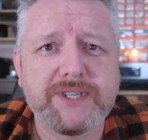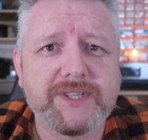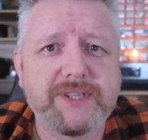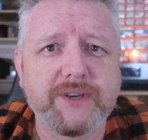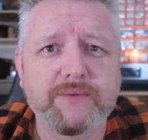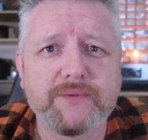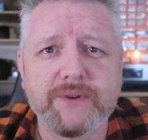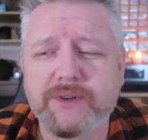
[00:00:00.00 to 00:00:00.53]
was
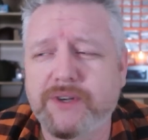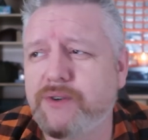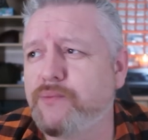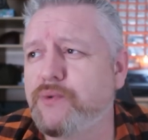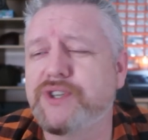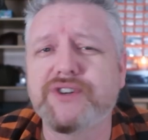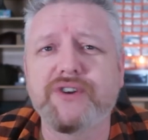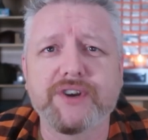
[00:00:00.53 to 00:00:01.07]
that
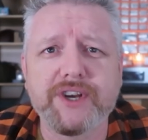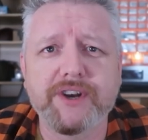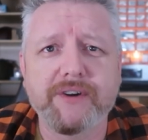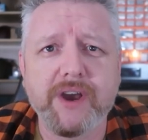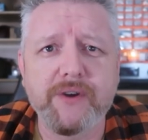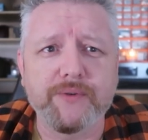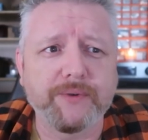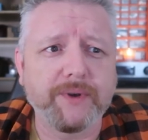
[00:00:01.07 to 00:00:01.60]
was not
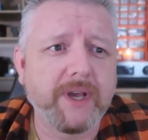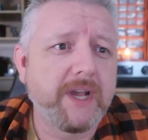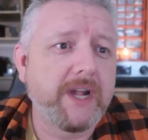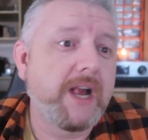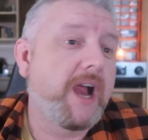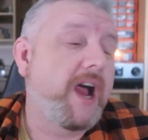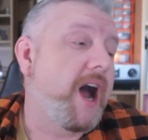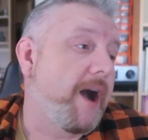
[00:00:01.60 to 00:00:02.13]
your own
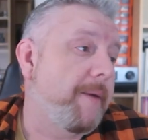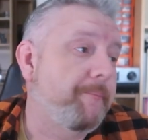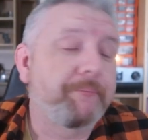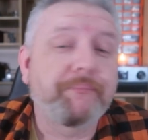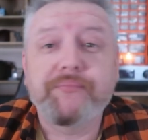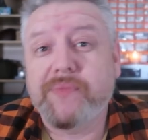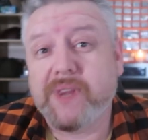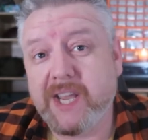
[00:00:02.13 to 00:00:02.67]

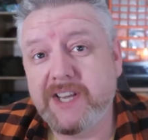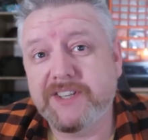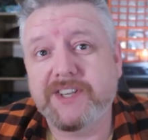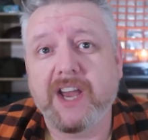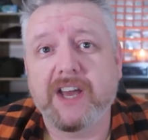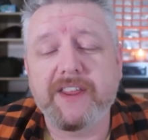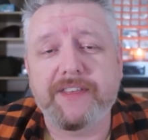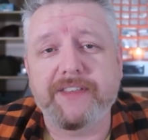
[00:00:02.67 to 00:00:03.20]
um, here's
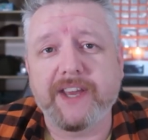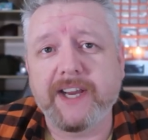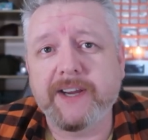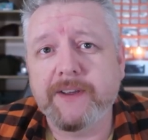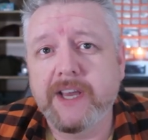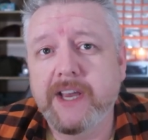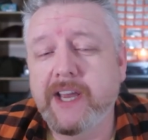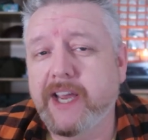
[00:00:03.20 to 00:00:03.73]
the other
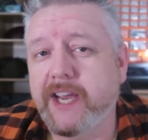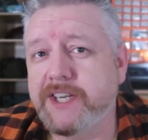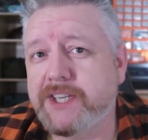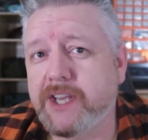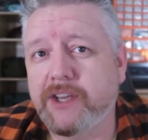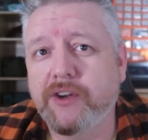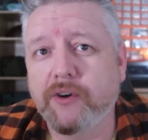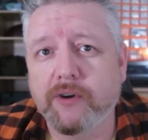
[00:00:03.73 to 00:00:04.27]
thing
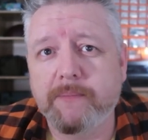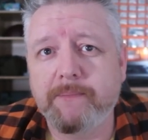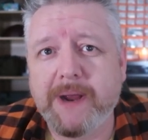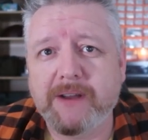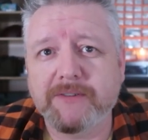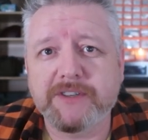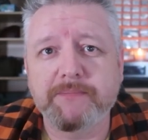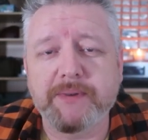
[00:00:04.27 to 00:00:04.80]
is you're
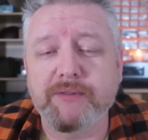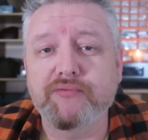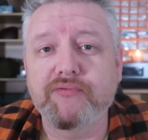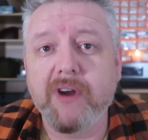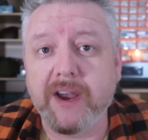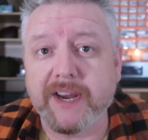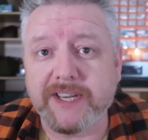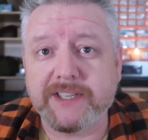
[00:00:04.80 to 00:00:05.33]
about to be
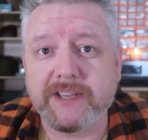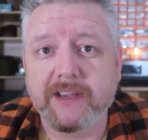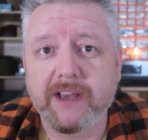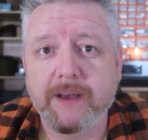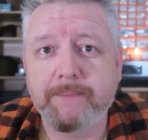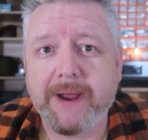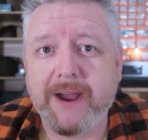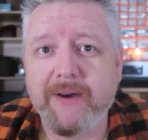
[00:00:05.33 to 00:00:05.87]
right
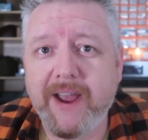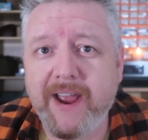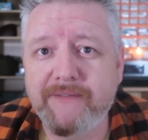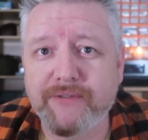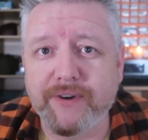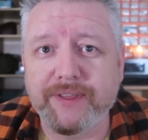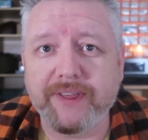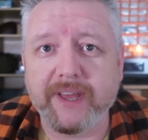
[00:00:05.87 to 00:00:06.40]
about
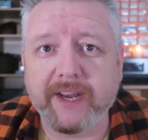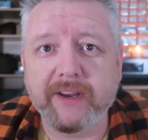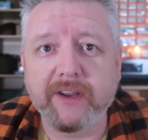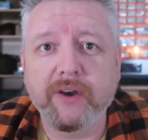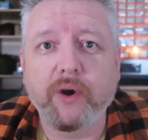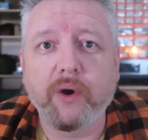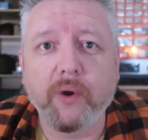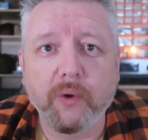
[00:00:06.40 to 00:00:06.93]
everything
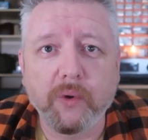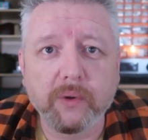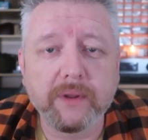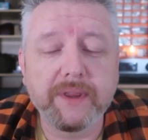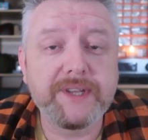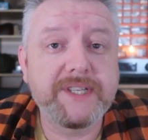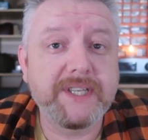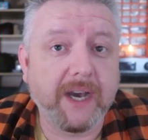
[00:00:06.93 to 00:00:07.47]
all
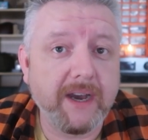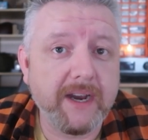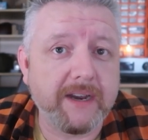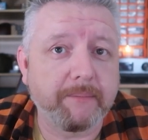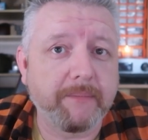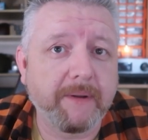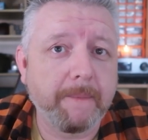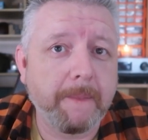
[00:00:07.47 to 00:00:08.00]
the
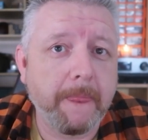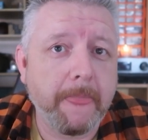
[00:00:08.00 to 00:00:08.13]
time